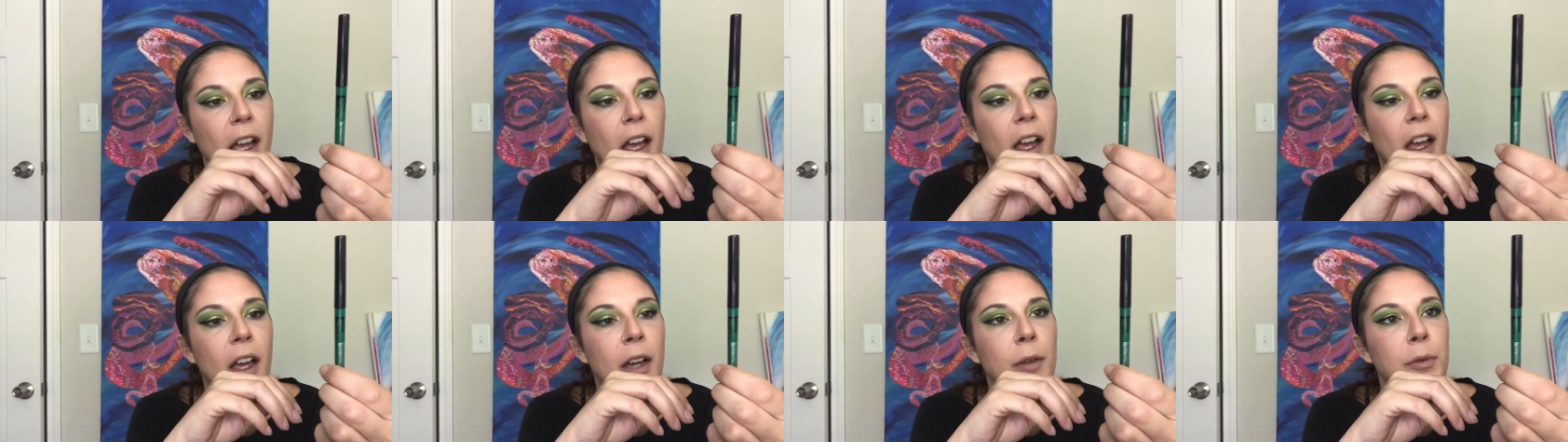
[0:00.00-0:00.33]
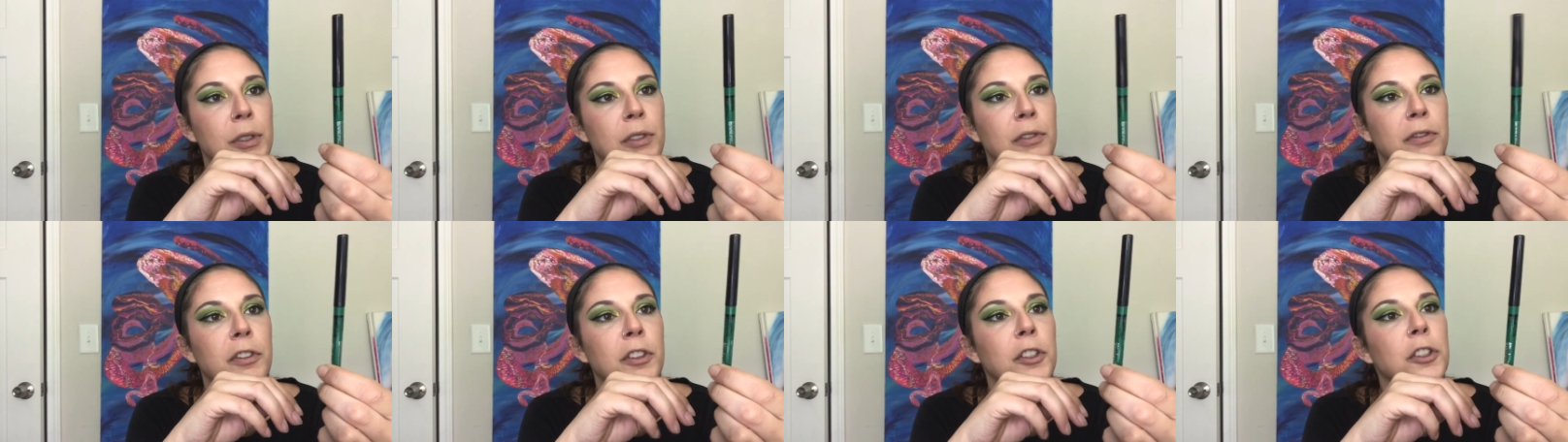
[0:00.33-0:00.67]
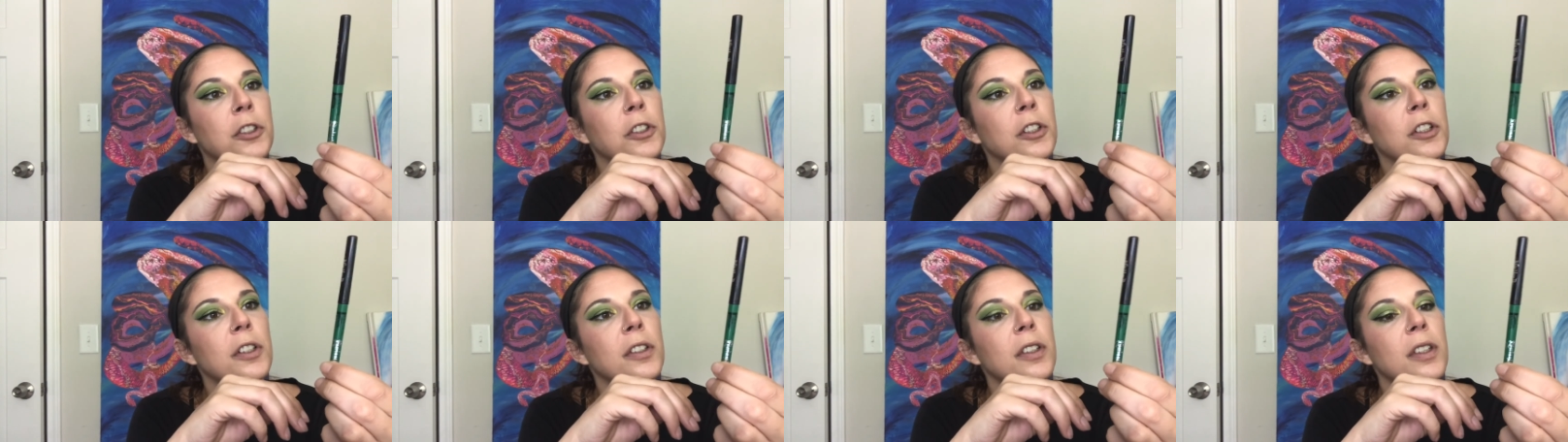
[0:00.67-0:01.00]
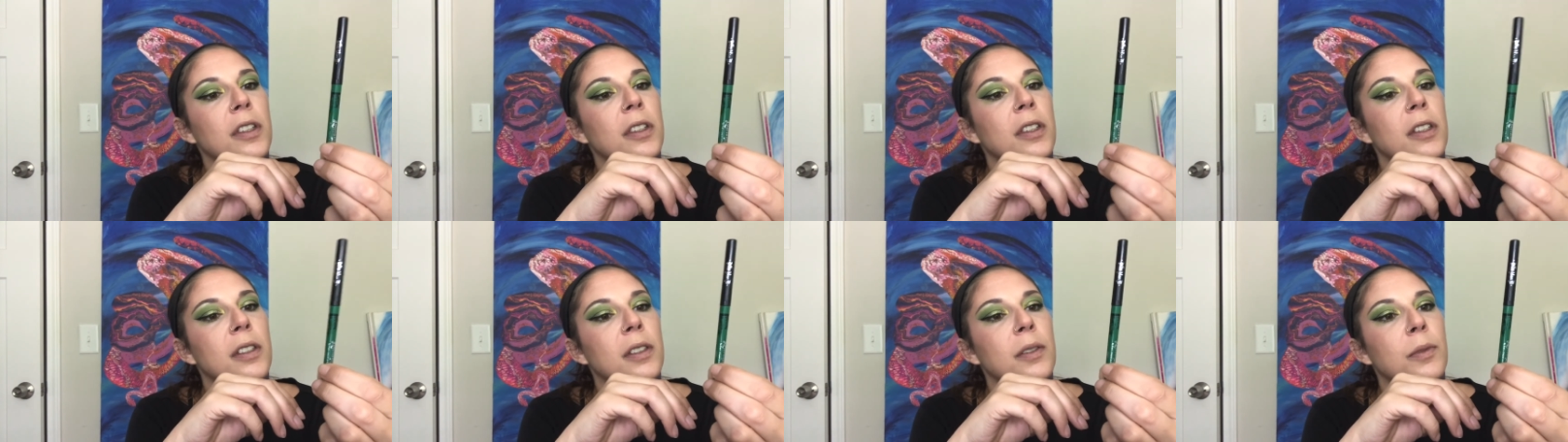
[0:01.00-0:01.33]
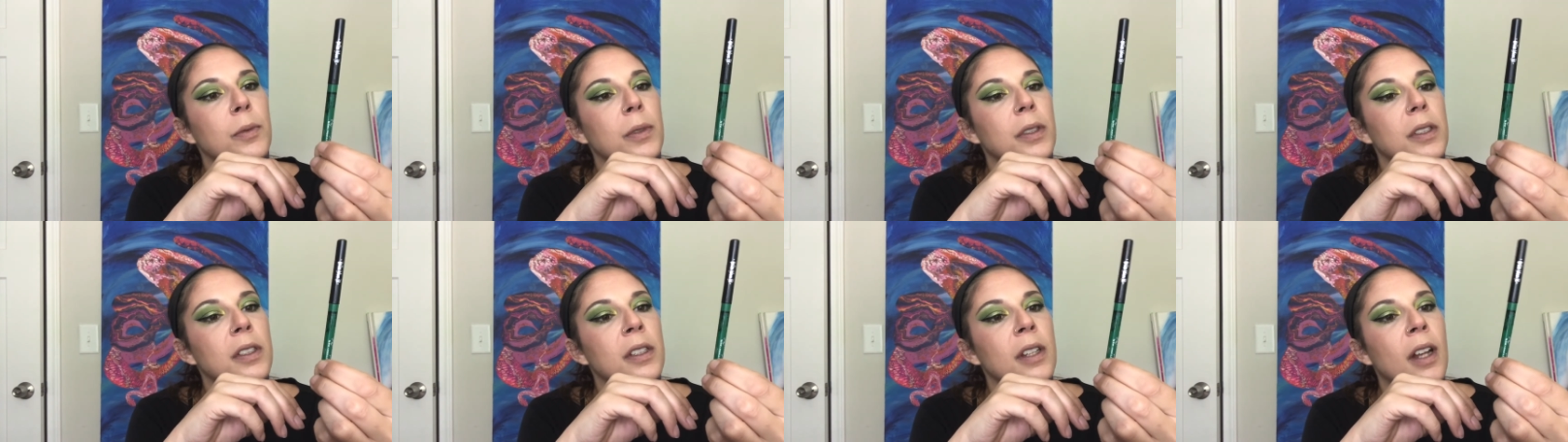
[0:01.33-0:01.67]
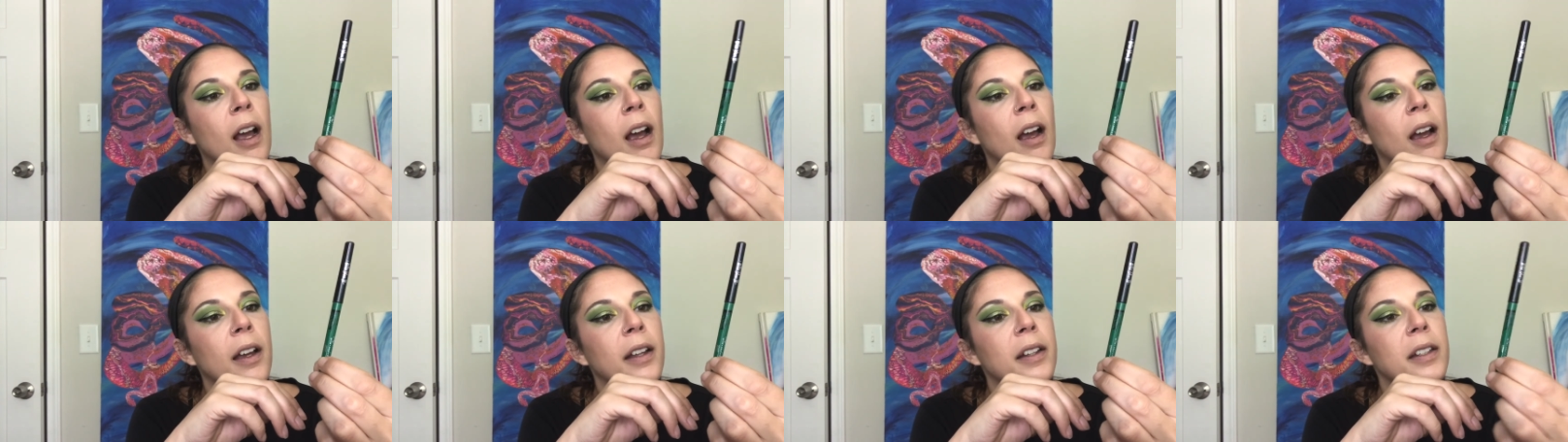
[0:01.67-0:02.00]
I was for sure that this was
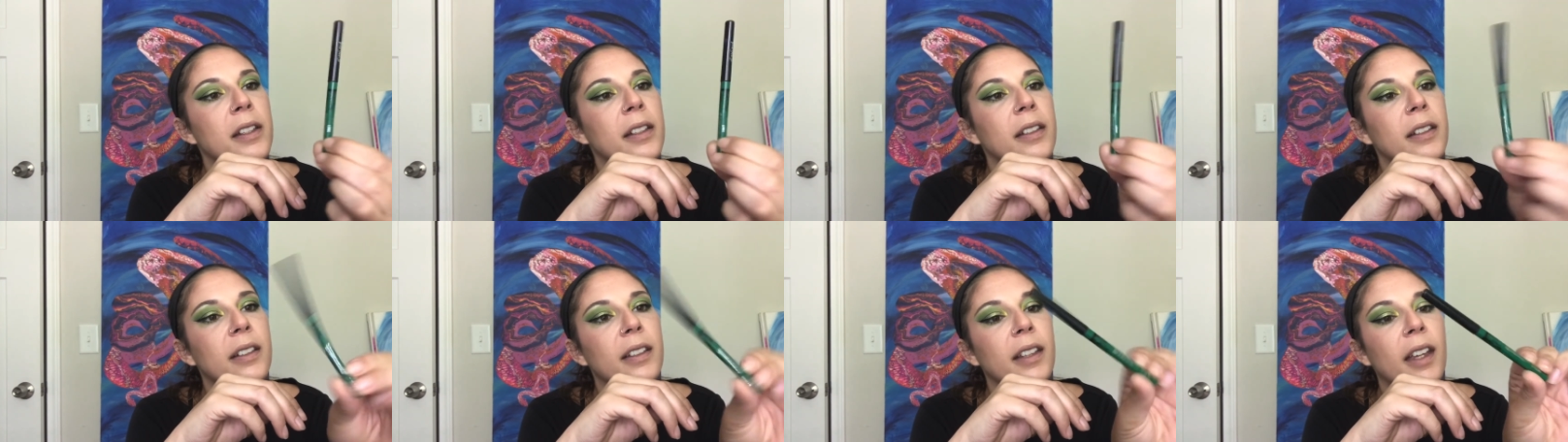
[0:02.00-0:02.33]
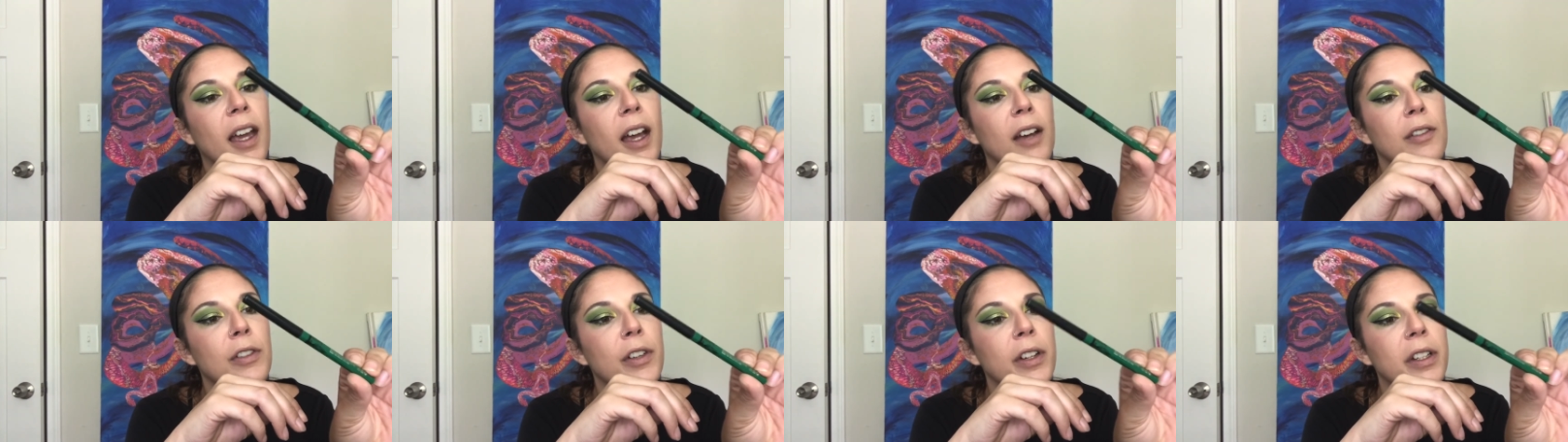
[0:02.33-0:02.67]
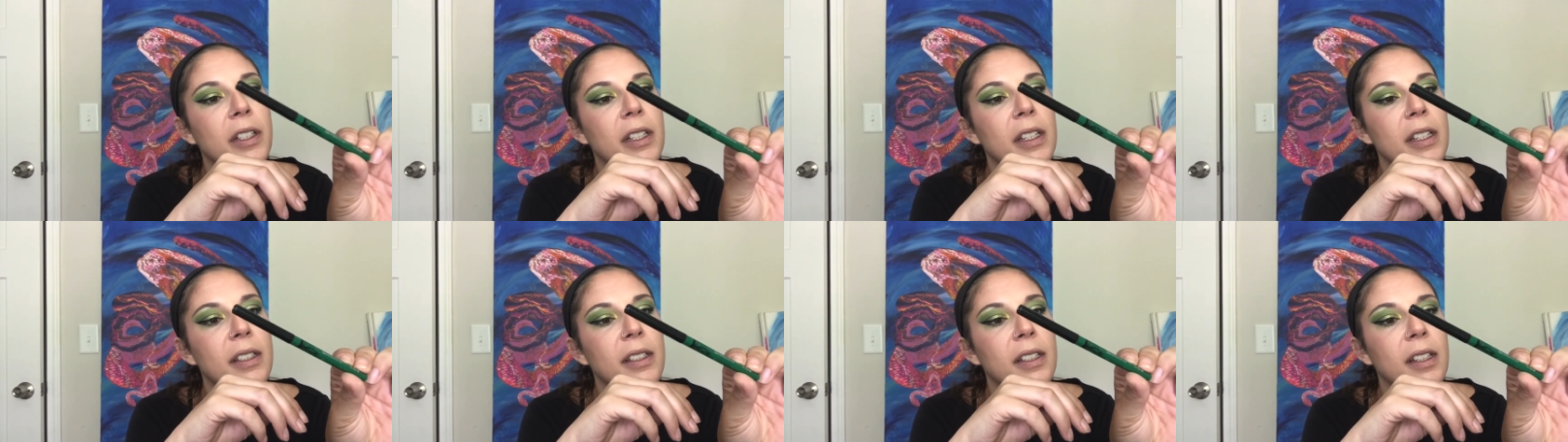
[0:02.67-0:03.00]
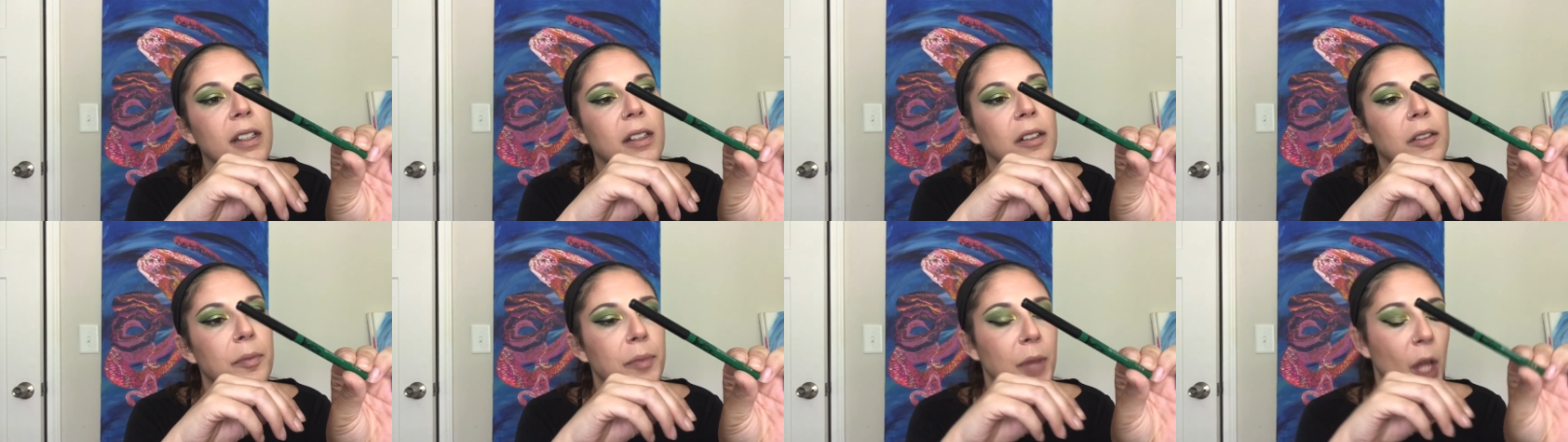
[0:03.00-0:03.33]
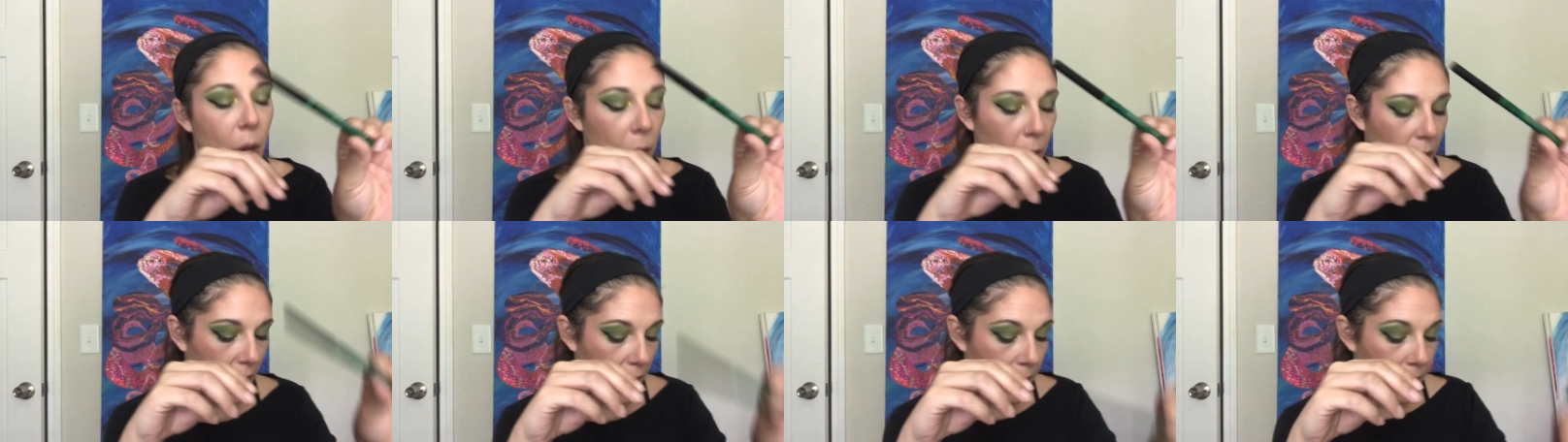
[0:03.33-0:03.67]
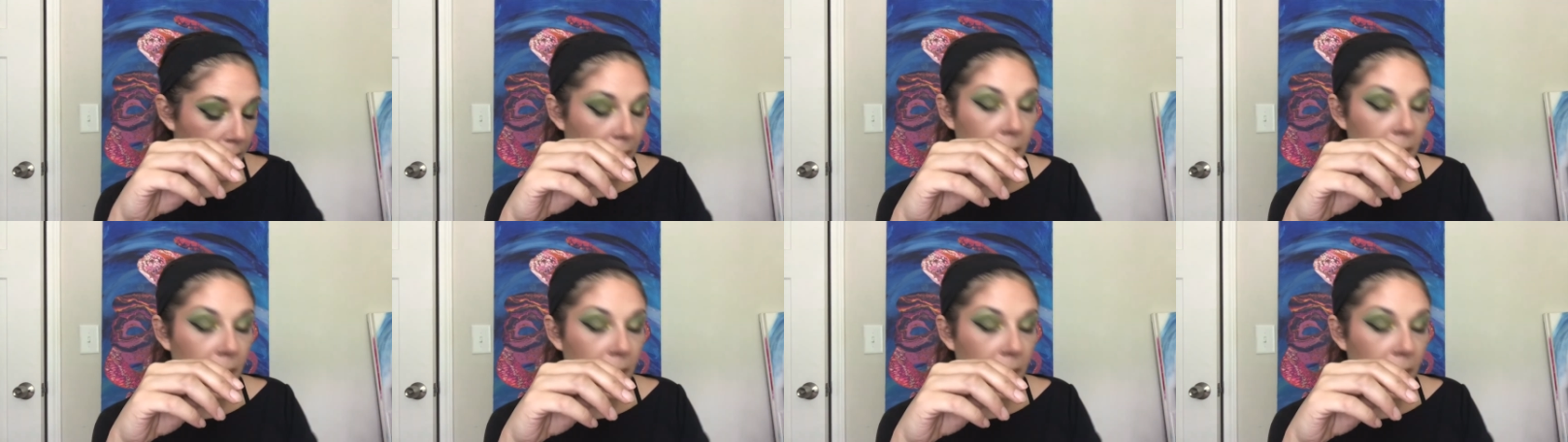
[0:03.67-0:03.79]
not Kat Von D still. Okay,